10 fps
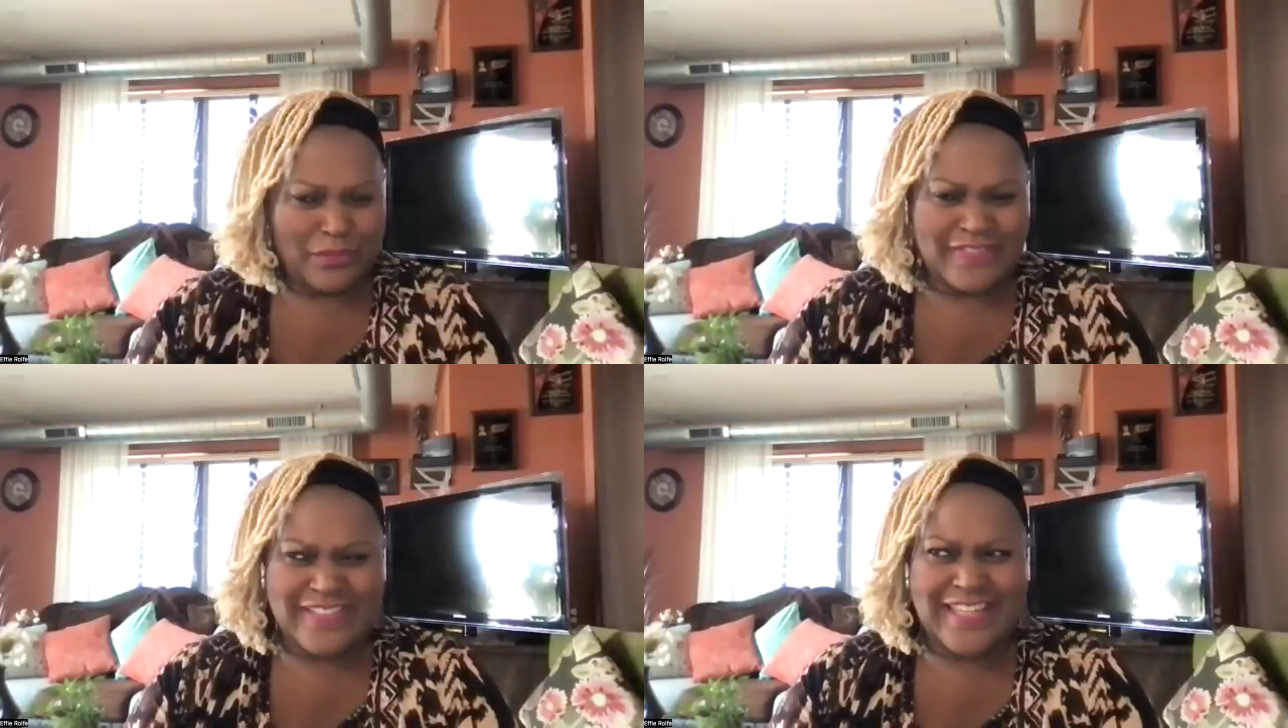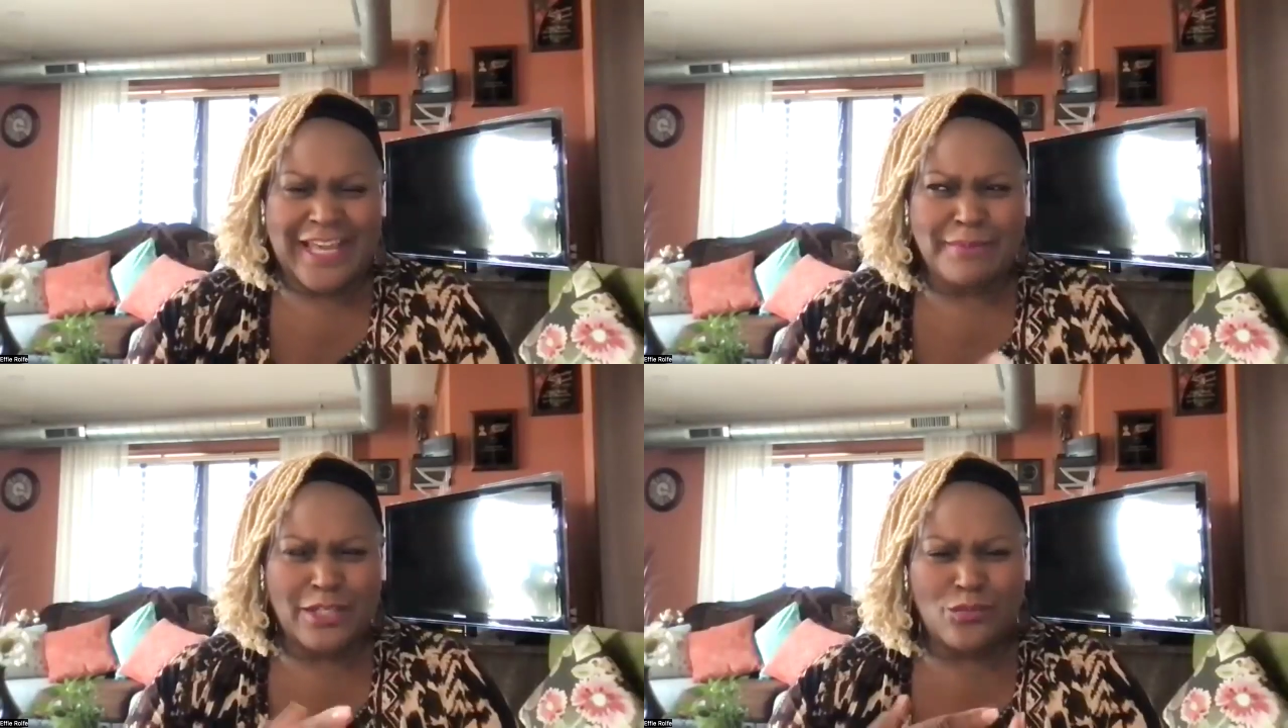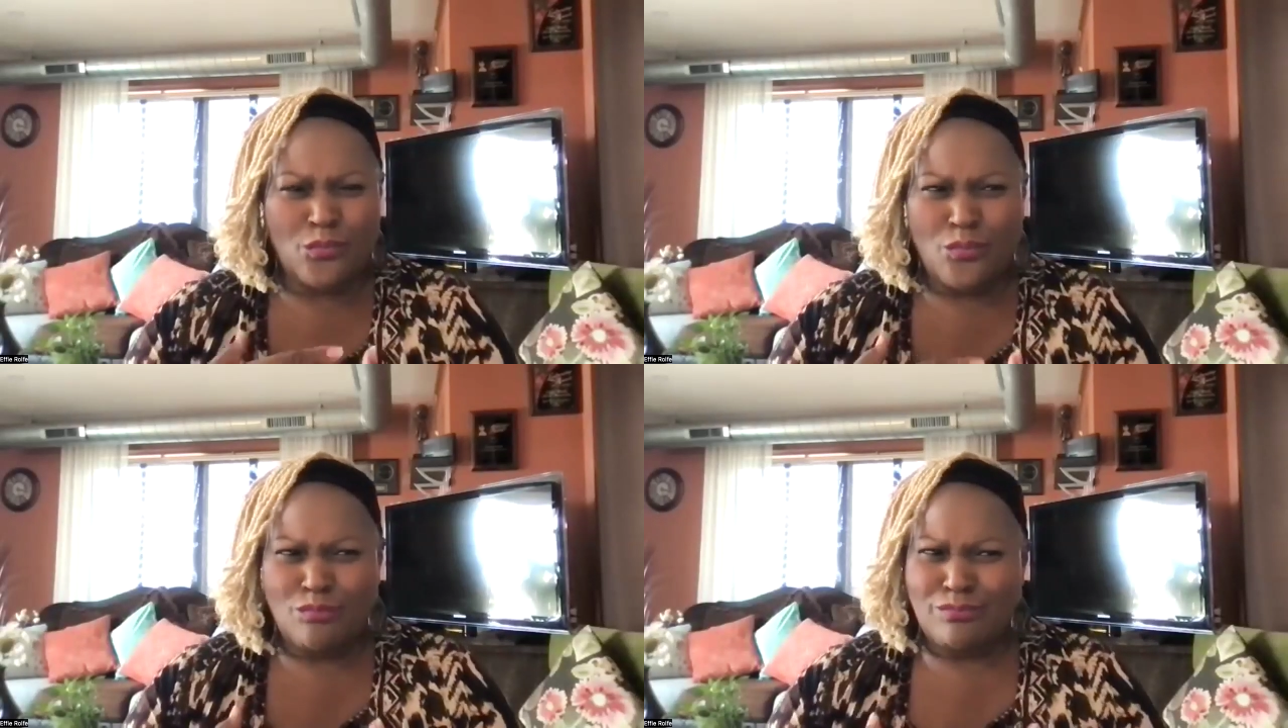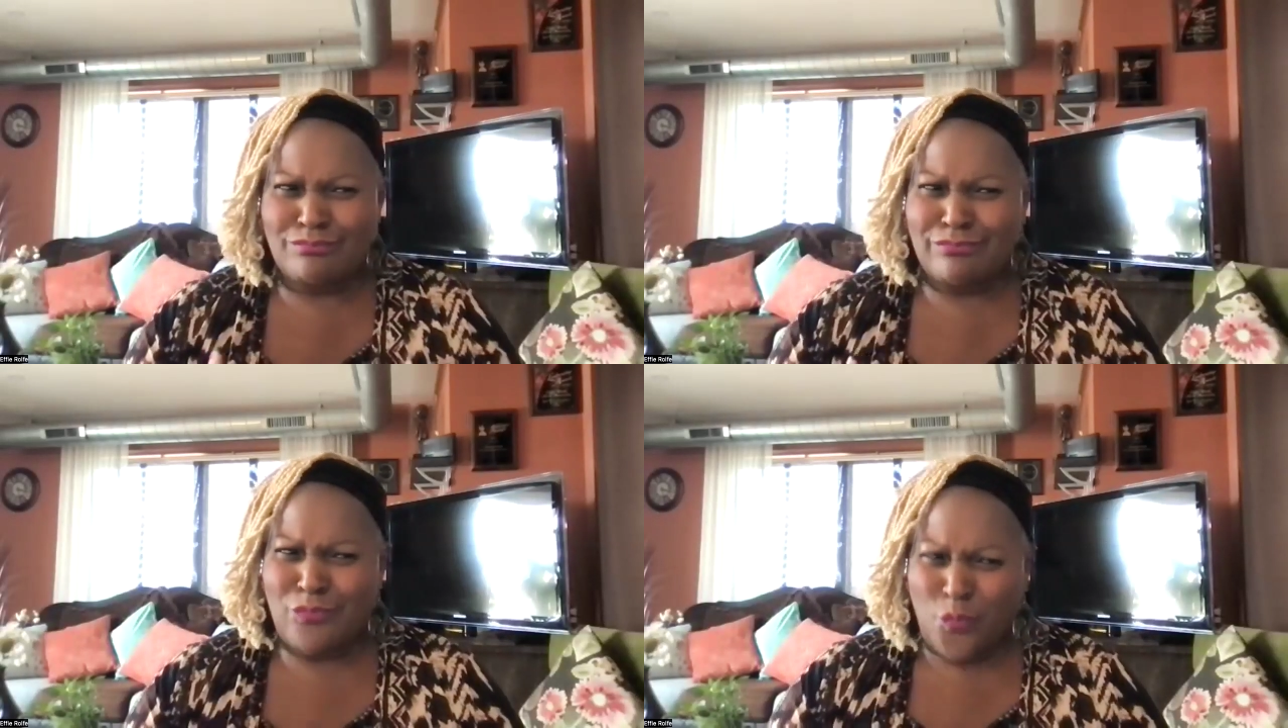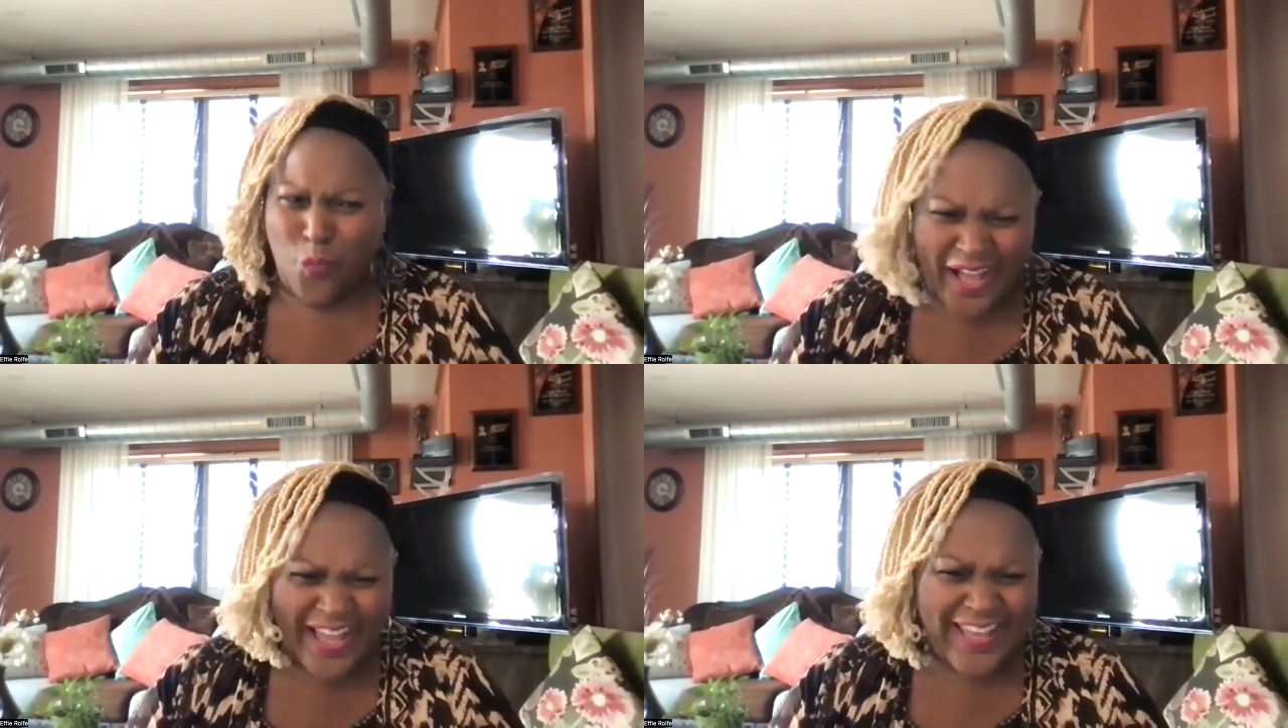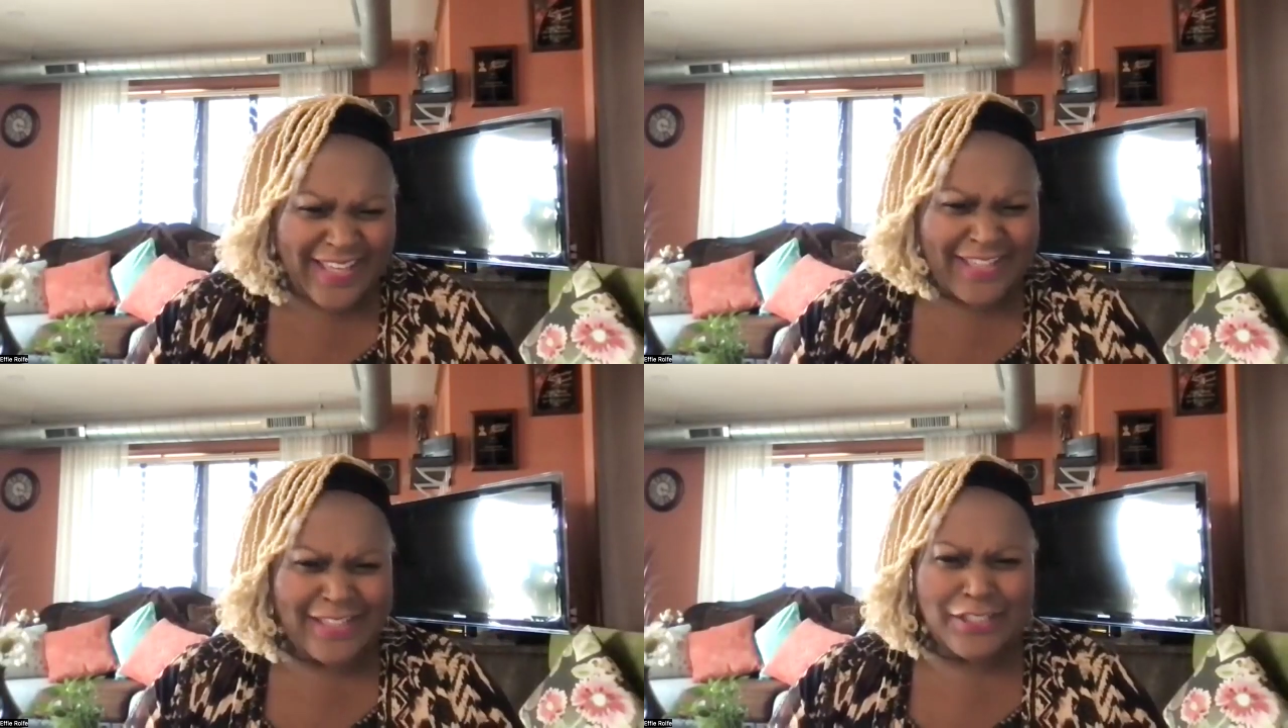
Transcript: more thing. I mean, why?